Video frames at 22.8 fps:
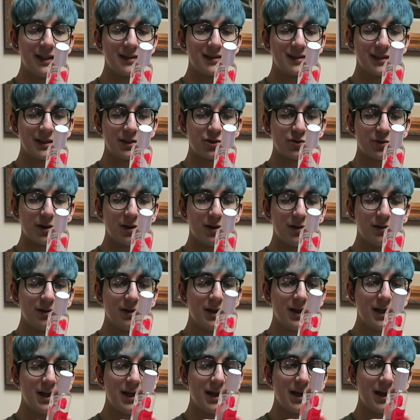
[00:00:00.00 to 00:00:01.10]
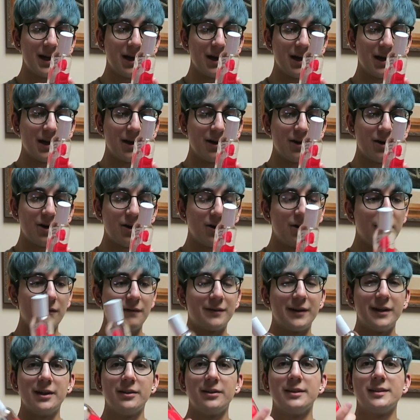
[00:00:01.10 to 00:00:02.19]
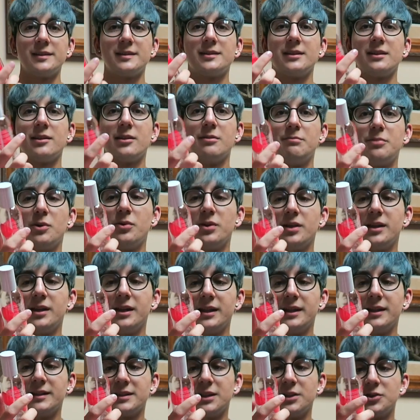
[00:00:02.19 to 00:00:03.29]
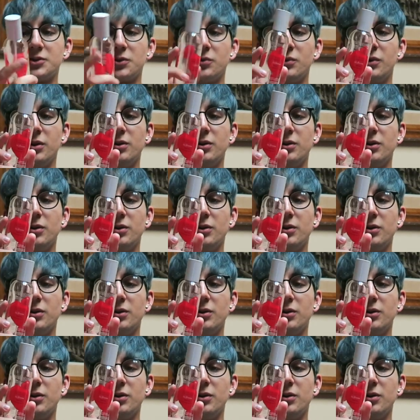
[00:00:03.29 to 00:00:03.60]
and citral, all fragrance component essential